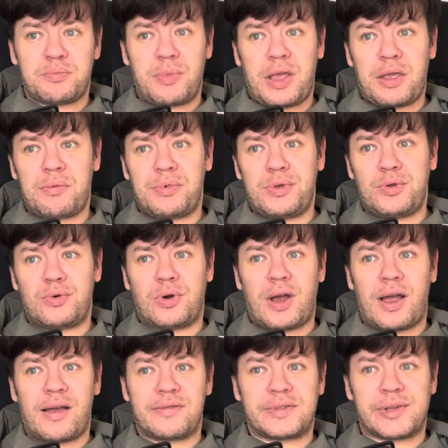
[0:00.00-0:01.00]
Maybe you
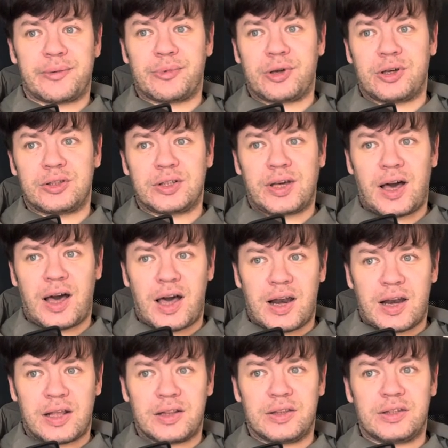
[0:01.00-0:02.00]
have some
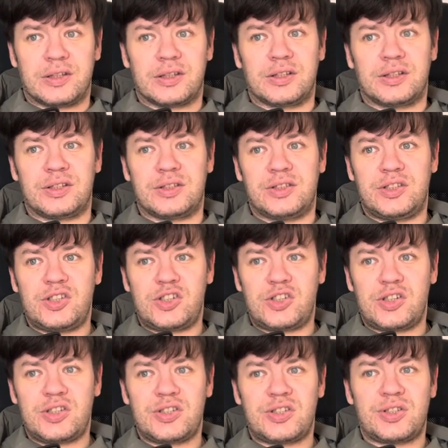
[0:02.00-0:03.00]
concurrent
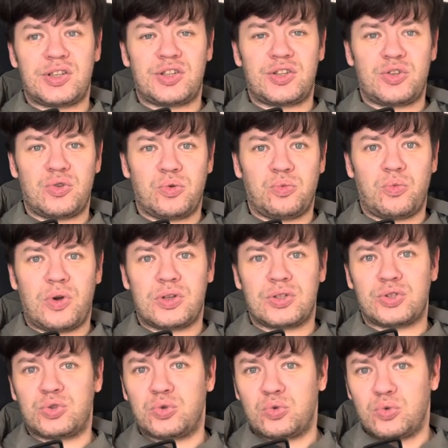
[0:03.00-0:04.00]
decisions that you want
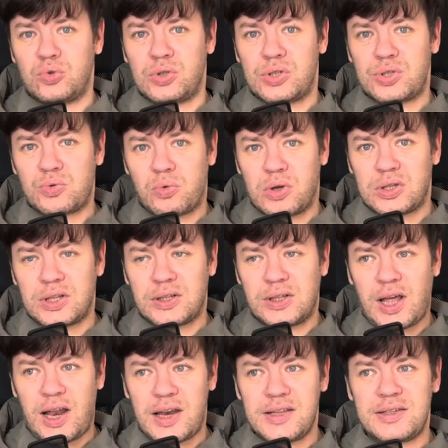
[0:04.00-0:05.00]
to do the SWOT
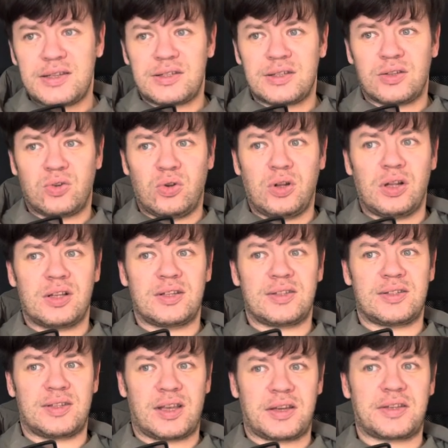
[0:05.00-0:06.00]
analysis and all
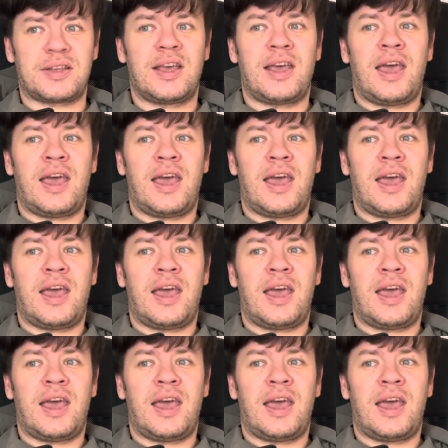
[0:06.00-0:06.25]
those things.